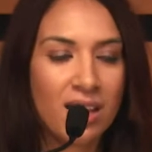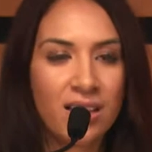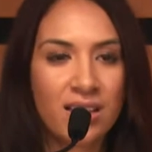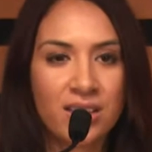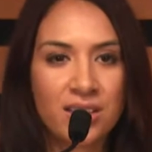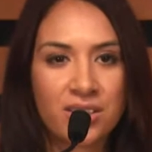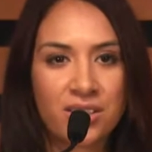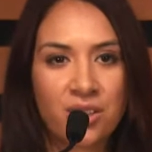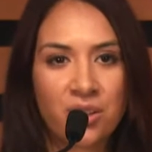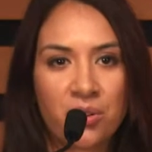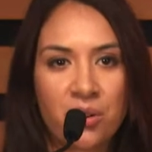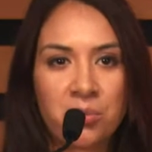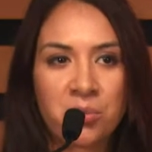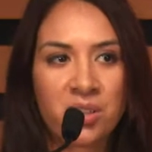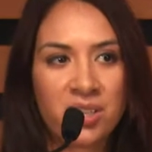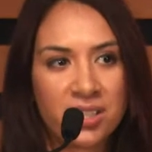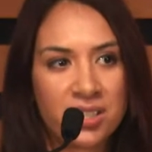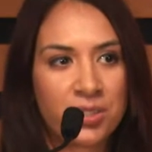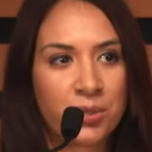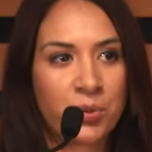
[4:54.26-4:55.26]
So I'm
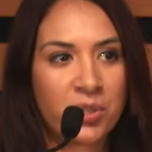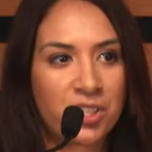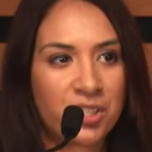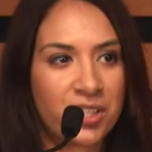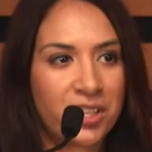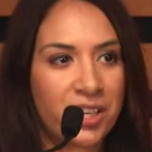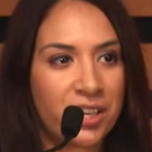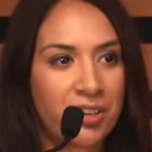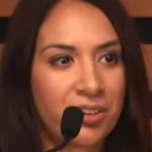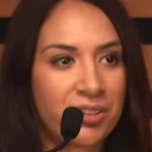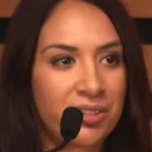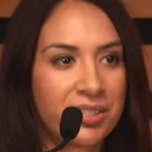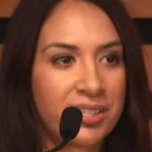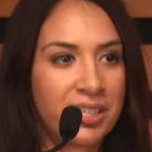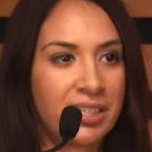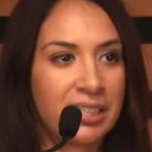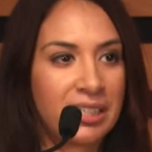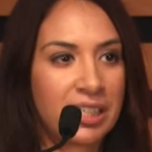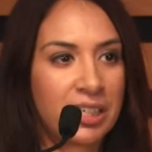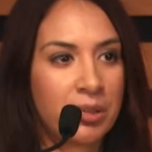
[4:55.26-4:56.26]
going to switch gears
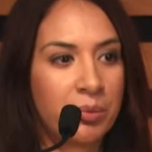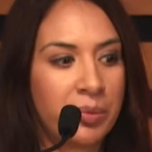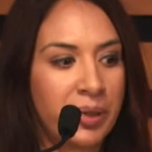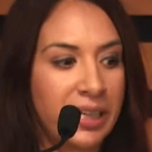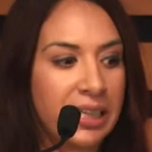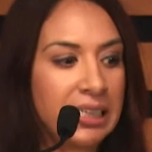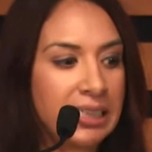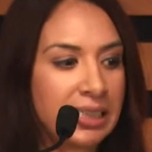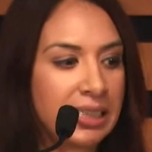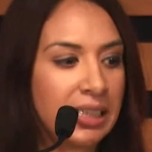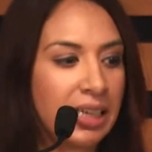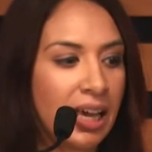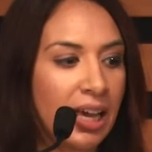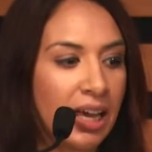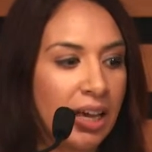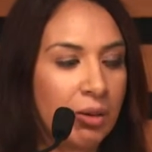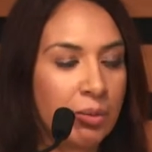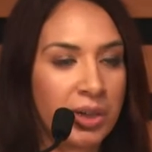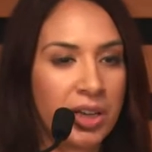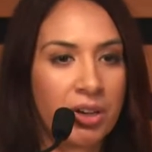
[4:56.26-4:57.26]
a little bit.
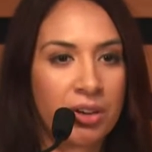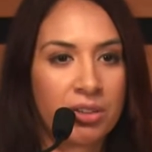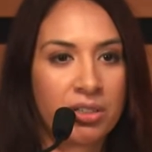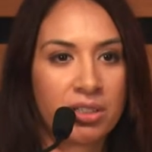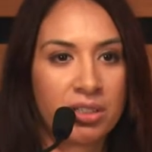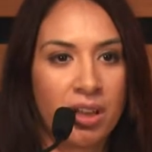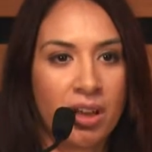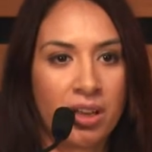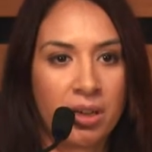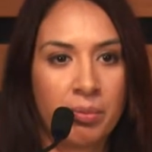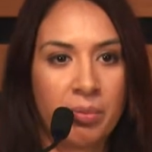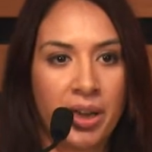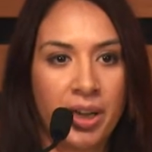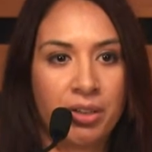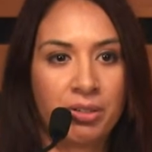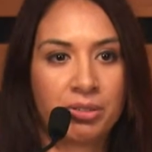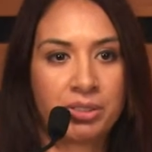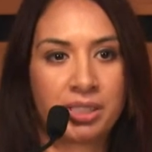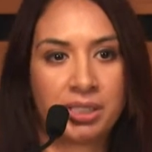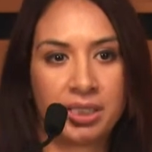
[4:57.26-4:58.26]
We heard a lot
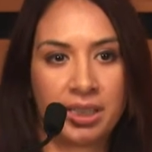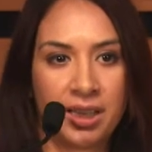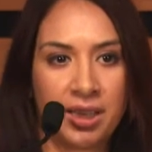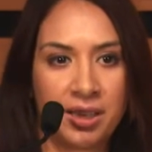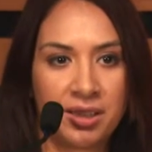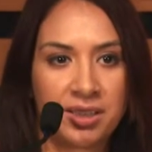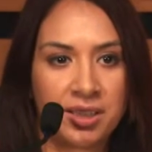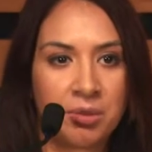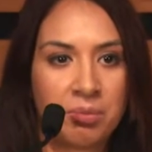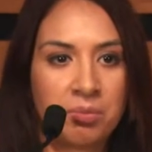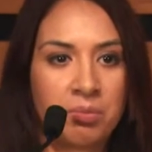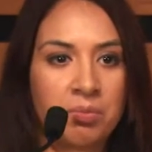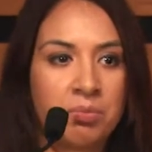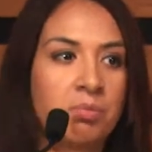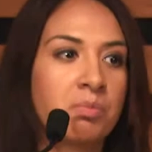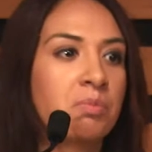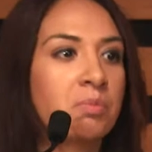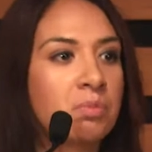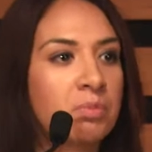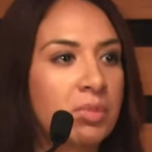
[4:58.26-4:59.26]
about, some
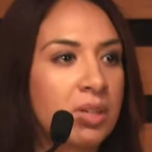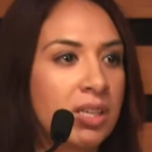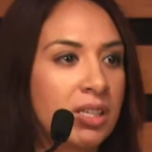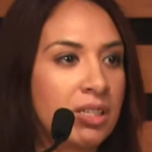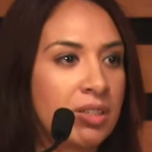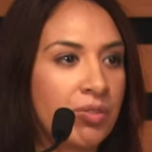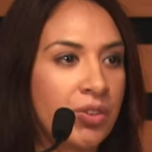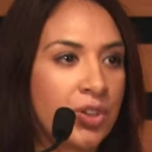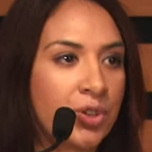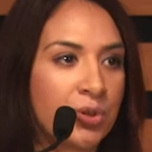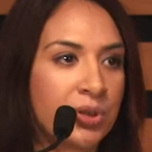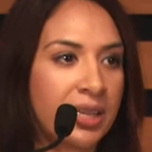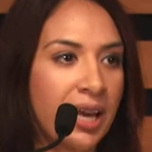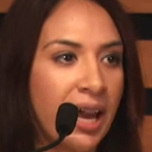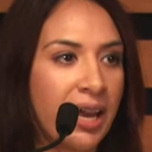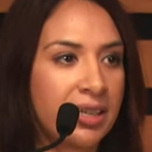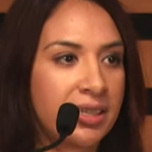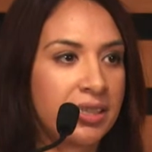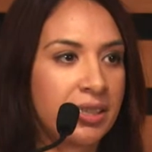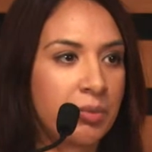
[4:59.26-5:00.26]
individuals
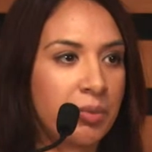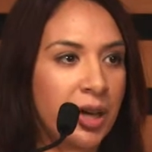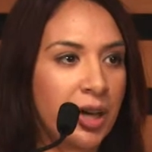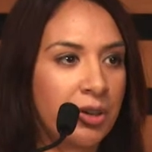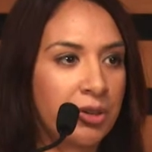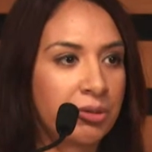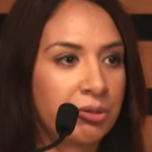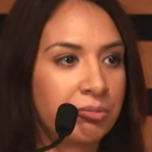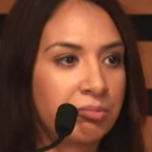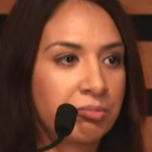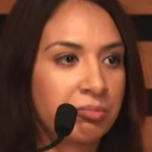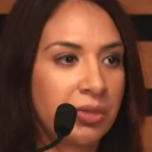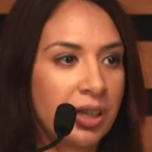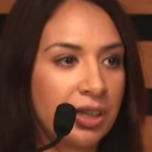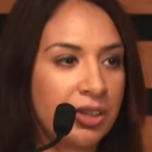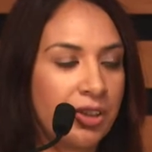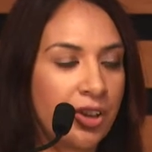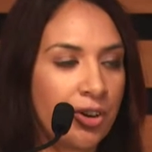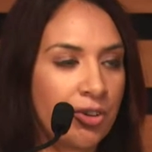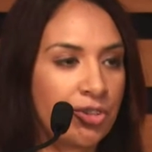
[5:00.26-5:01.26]
asked about
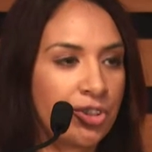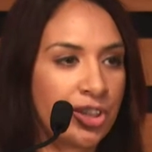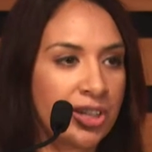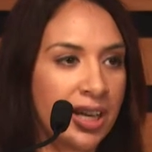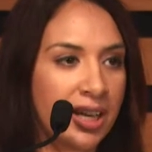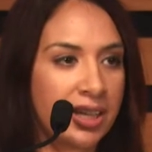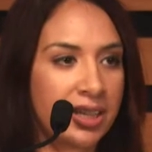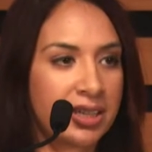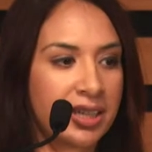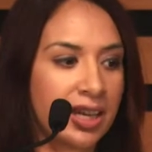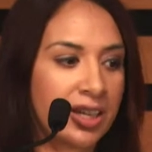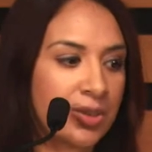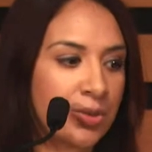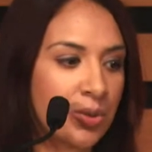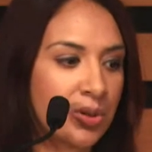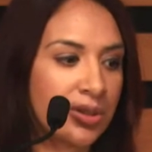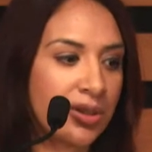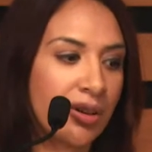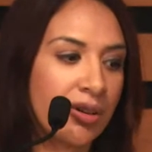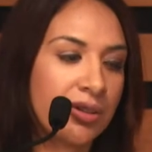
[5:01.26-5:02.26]
their genetic test
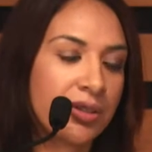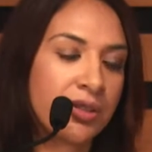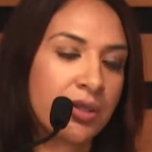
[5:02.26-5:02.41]
results.